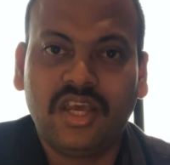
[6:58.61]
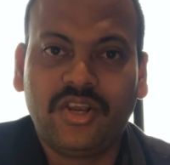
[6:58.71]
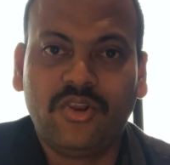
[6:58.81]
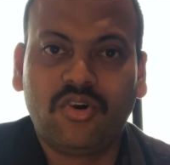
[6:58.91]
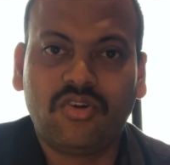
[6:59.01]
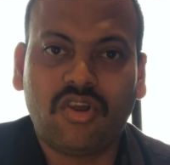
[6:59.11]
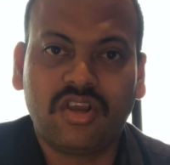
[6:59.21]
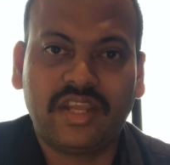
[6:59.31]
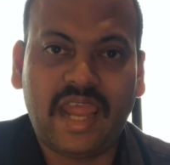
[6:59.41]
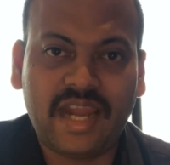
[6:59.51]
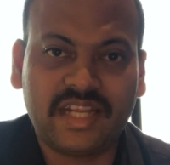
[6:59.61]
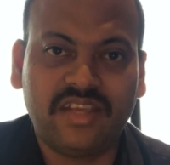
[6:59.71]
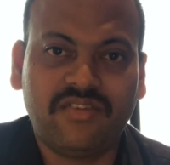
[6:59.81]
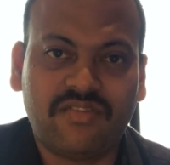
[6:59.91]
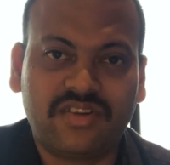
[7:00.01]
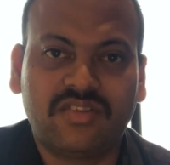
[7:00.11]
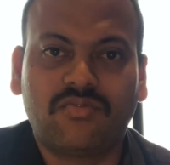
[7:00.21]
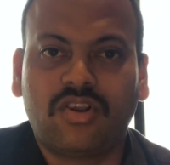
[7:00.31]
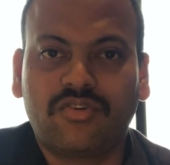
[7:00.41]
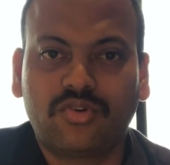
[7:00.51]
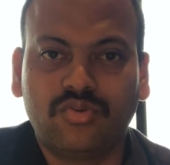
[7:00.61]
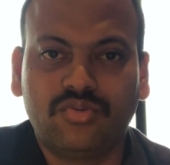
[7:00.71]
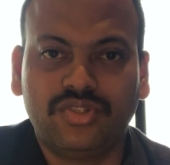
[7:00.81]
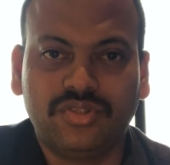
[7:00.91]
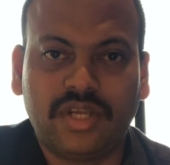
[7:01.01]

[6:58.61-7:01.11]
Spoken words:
no longer active after one or two